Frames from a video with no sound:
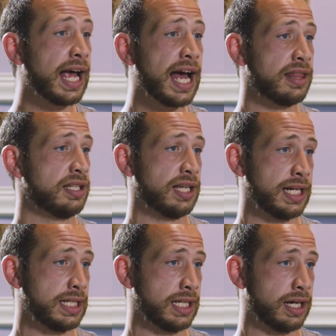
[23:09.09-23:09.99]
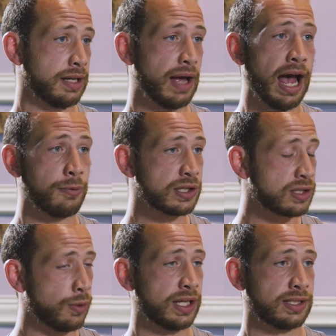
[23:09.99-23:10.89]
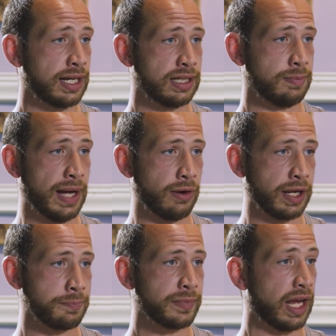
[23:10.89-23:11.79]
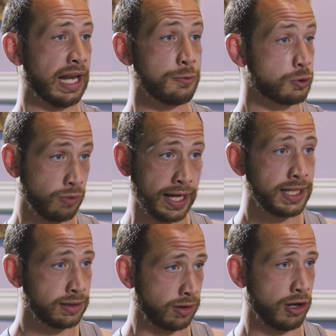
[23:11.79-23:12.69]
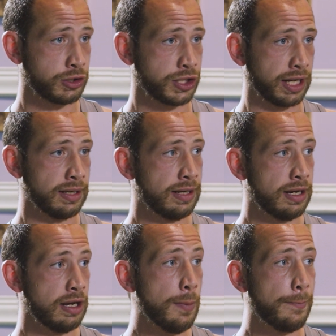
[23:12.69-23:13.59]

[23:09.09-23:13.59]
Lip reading: I had this idea, I was so excited about it, and I was ready to launch it,